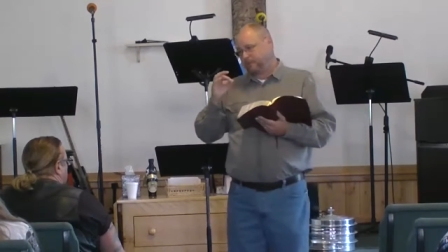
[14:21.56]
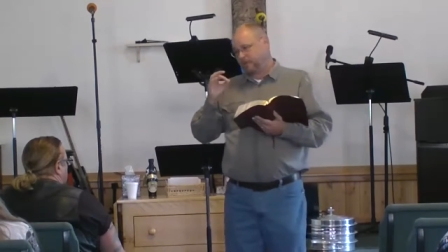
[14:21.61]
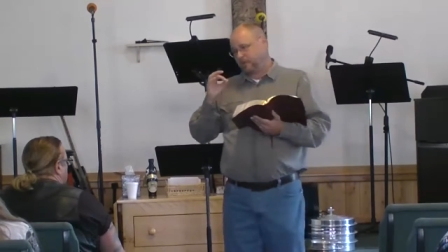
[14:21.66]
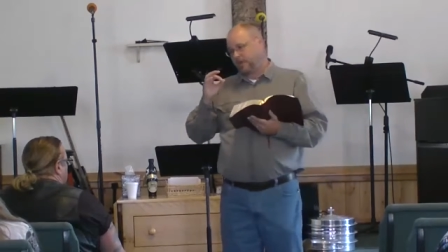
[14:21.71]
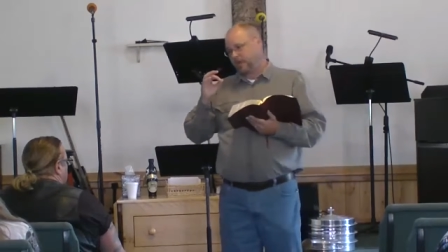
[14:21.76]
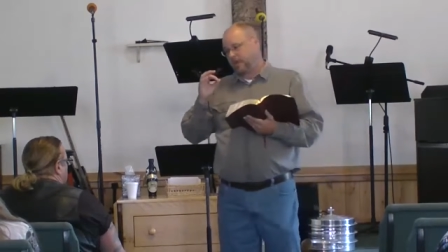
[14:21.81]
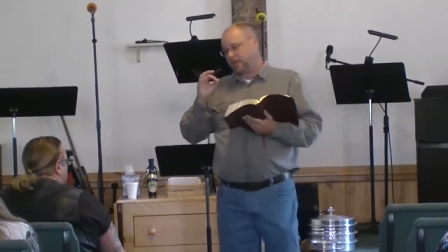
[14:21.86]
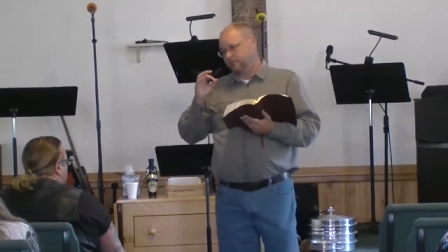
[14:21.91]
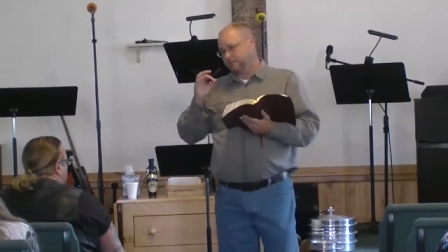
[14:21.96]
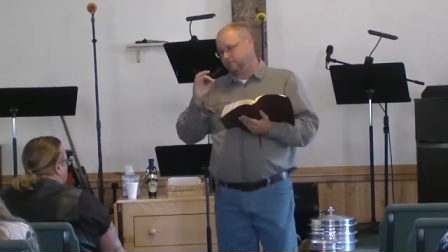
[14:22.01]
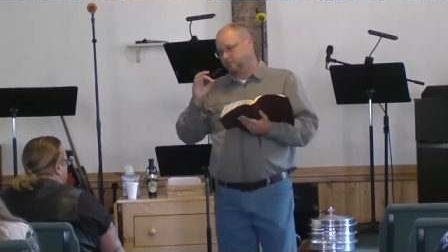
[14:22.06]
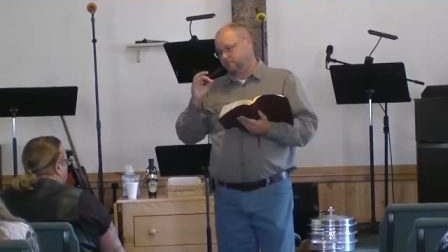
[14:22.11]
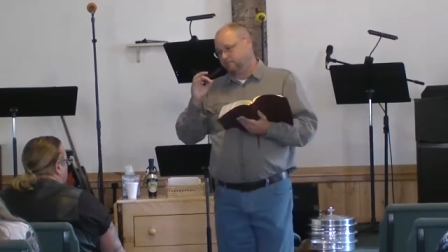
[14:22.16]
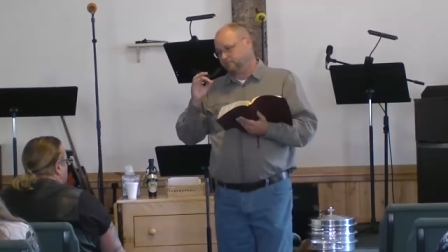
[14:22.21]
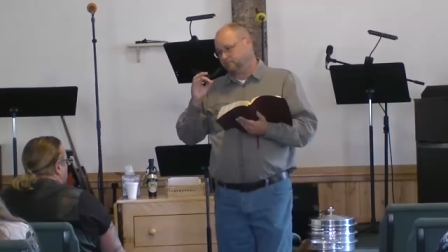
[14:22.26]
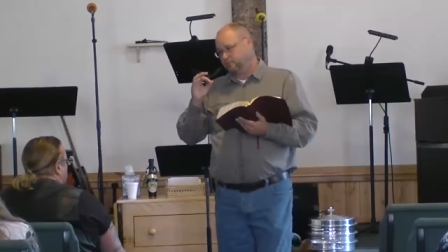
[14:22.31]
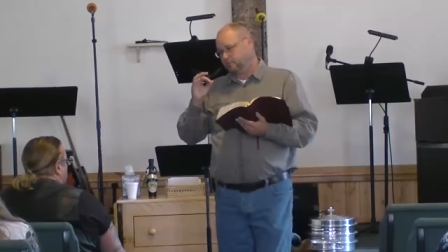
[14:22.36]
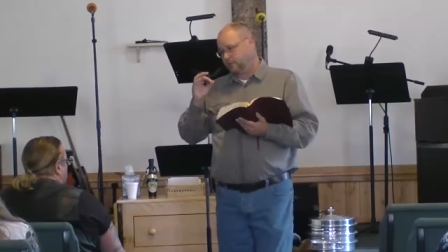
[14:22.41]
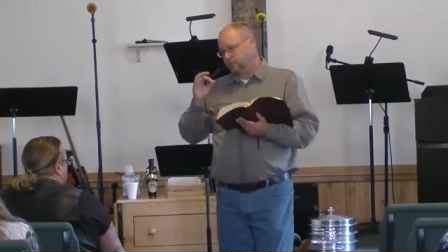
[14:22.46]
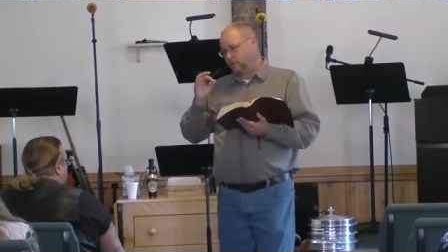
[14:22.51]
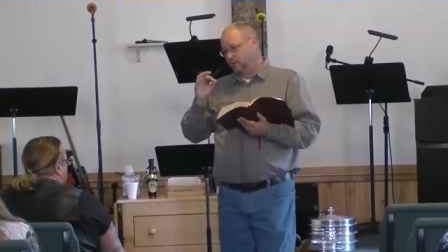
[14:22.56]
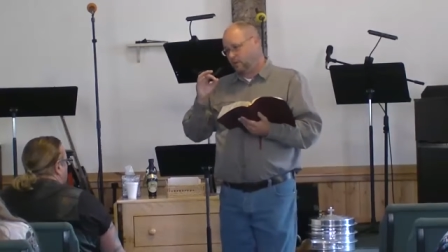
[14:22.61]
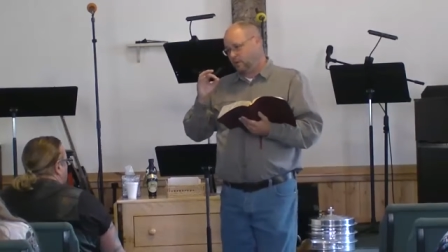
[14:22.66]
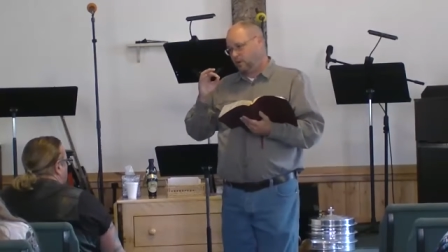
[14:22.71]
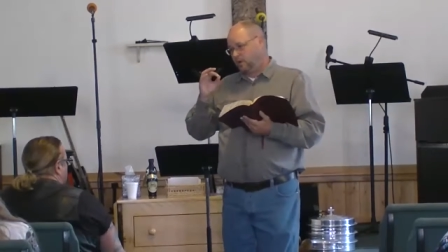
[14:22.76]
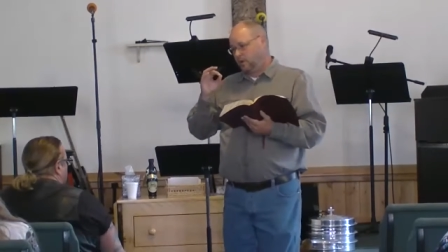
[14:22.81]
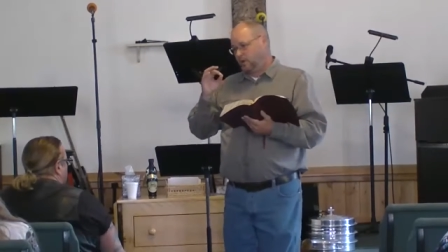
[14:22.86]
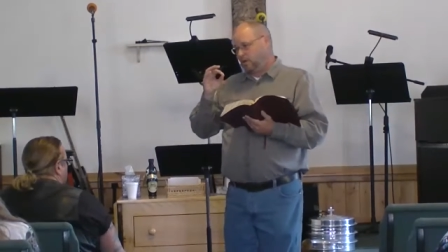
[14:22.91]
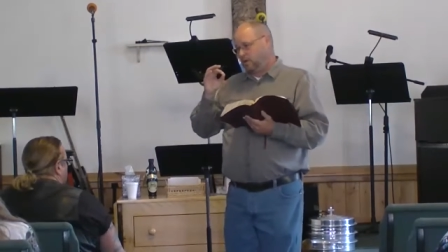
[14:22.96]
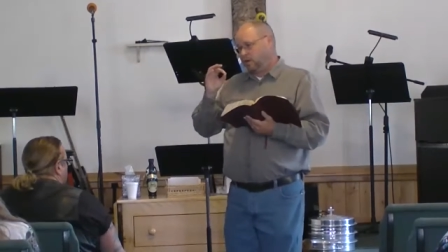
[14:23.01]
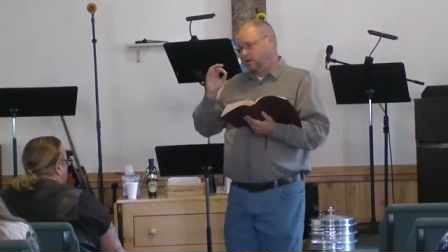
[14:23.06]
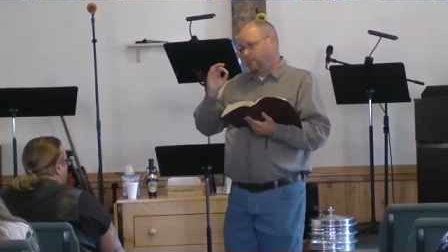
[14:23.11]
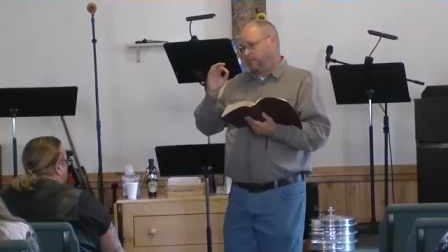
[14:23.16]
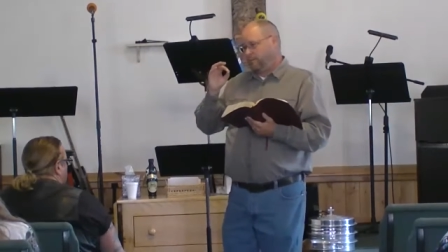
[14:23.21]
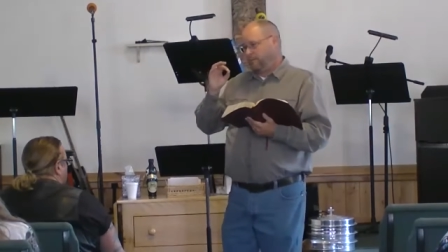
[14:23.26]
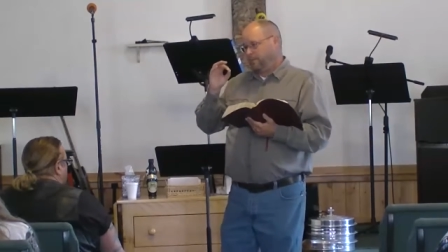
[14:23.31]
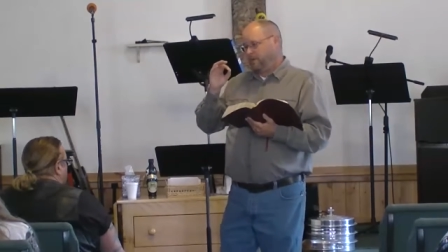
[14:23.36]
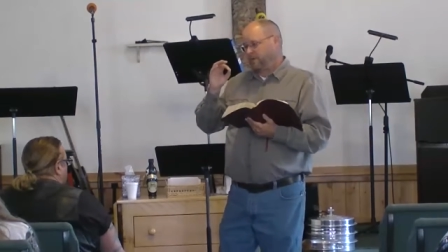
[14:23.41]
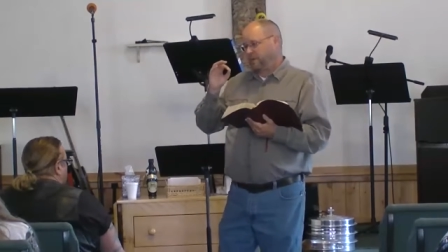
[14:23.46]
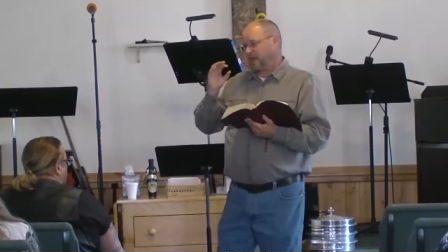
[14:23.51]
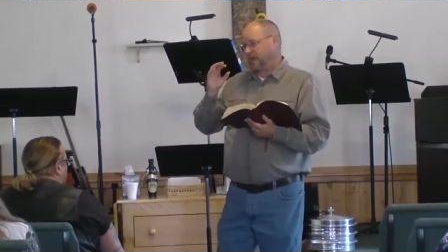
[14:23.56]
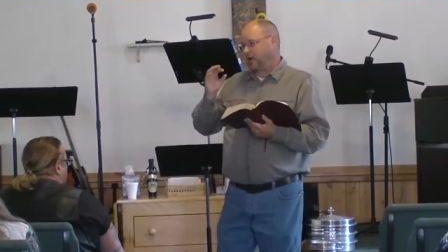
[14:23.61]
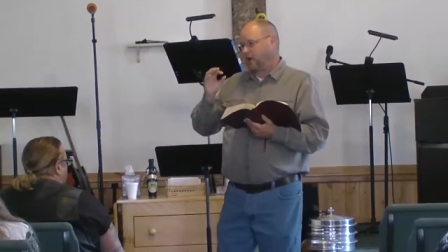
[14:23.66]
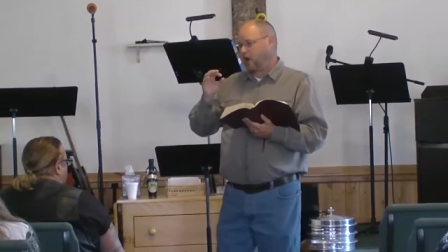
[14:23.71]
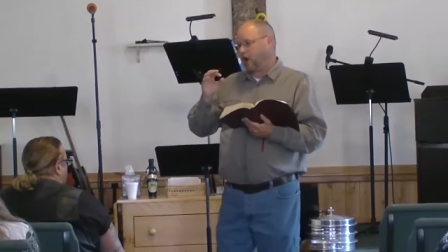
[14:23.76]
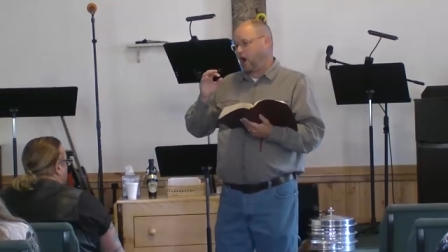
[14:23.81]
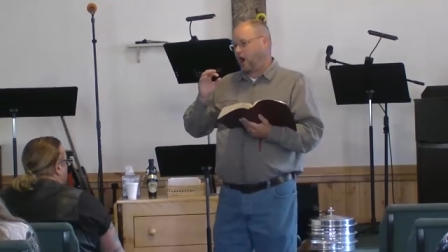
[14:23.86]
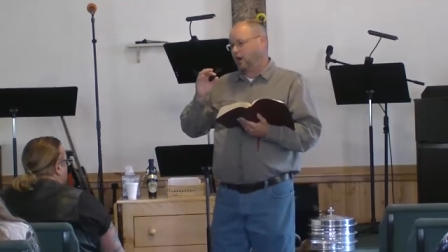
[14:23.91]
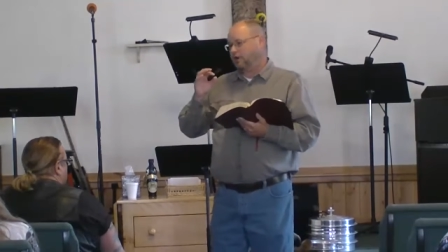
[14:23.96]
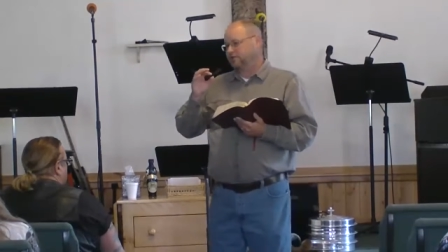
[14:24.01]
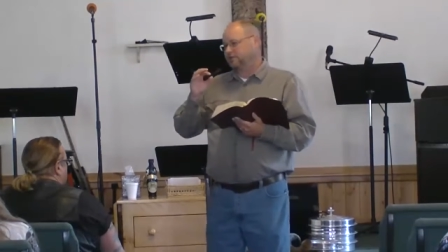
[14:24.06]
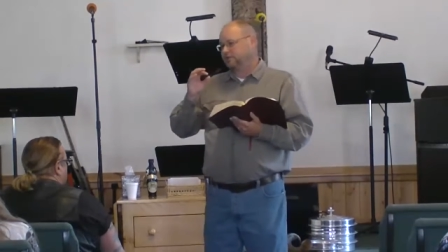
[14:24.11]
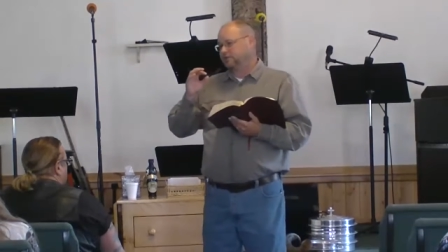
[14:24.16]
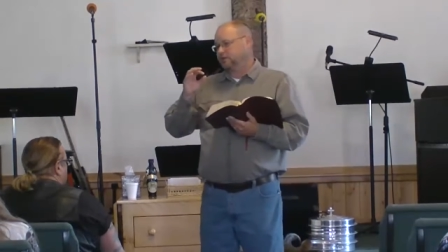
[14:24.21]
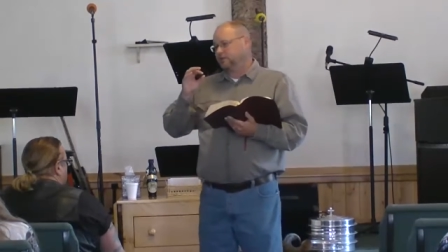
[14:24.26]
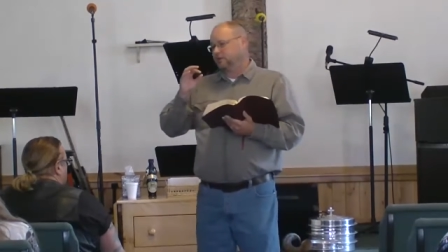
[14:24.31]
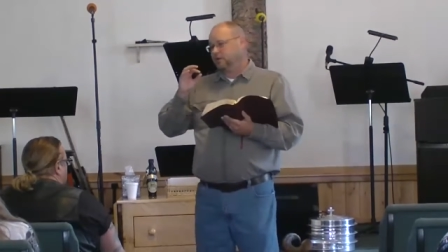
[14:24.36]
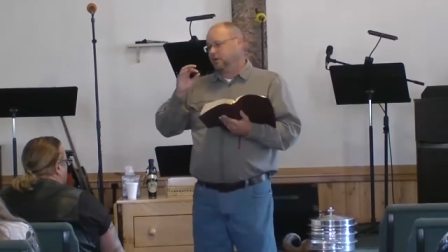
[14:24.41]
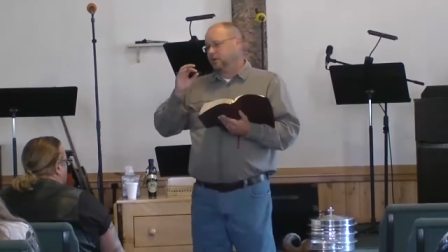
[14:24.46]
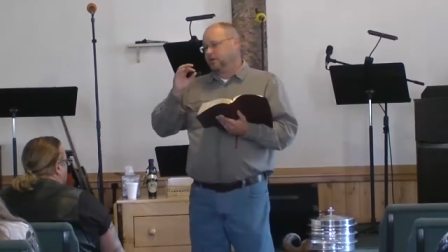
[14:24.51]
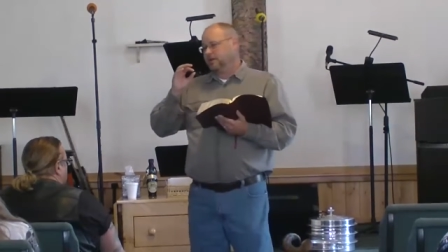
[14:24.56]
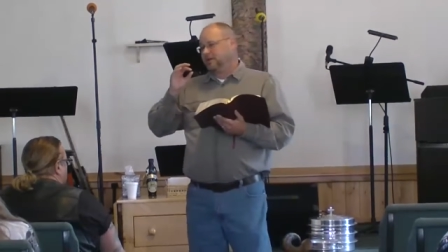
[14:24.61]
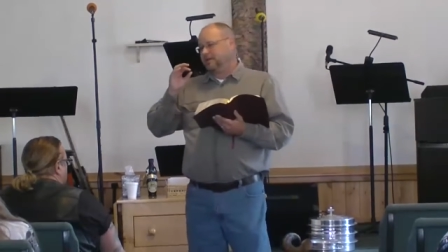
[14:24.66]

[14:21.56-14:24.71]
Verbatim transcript: Okay? But that cost